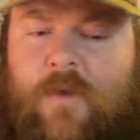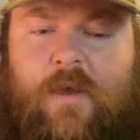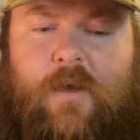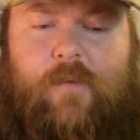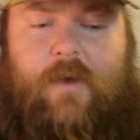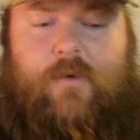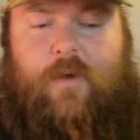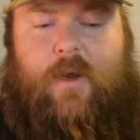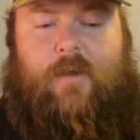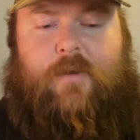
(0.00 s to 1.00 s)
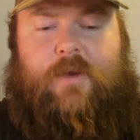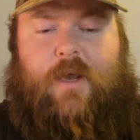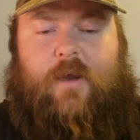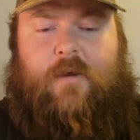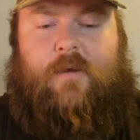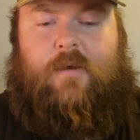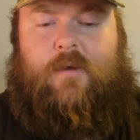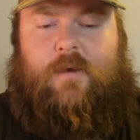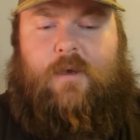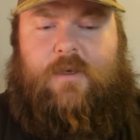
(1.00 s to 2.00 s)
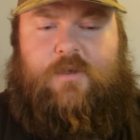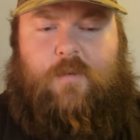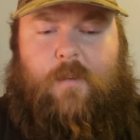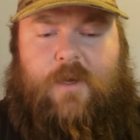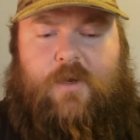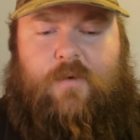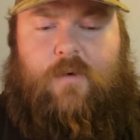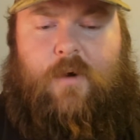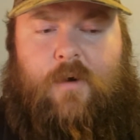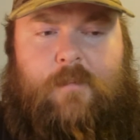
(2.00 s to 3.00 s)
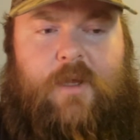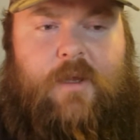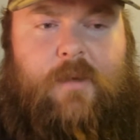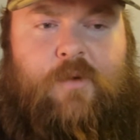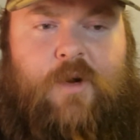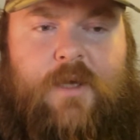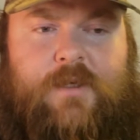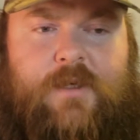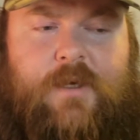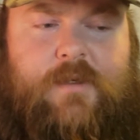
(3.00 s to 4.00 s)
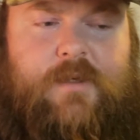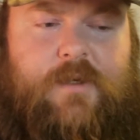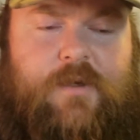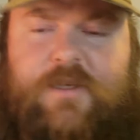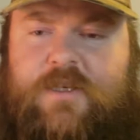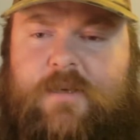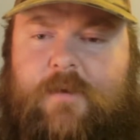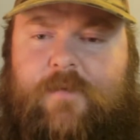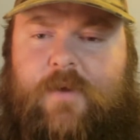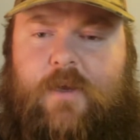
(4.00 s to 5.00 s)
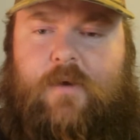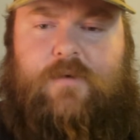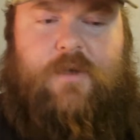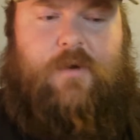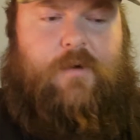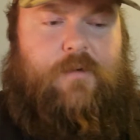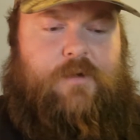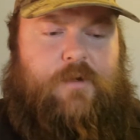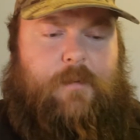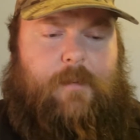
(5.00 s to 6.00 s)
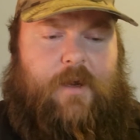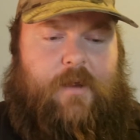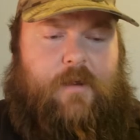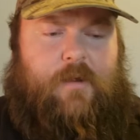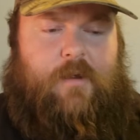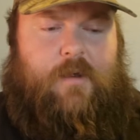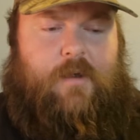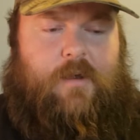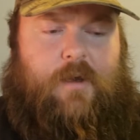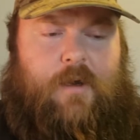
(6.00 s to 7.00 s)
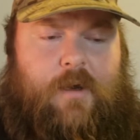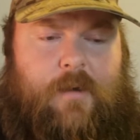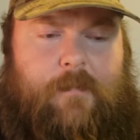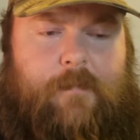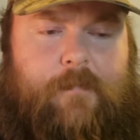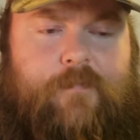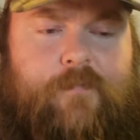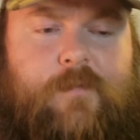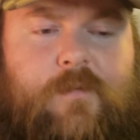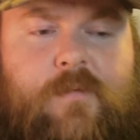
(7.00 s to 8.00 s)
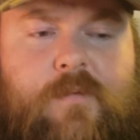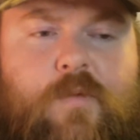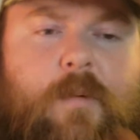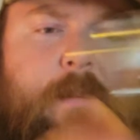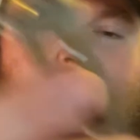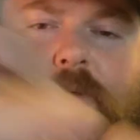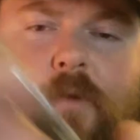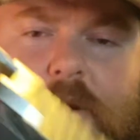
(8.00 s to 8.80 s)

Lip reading: It ran great on the Dagger. So when we do our milling process, and you can see some of the videos on our YouTube about it, when we make a raw